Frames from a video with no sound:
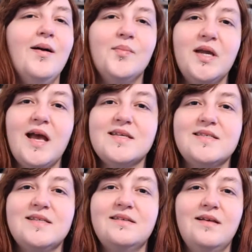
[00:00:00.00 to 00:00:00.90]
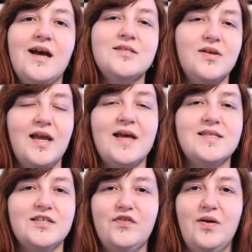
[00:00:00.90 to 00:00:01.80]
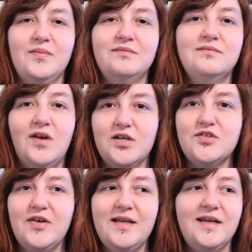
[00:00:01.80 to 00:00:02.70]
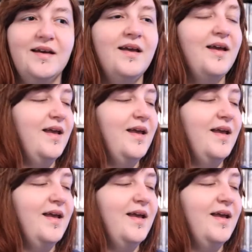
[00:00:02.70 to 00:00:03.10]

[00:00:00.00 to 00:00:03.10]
But yes, as you can guess, it's from Australia.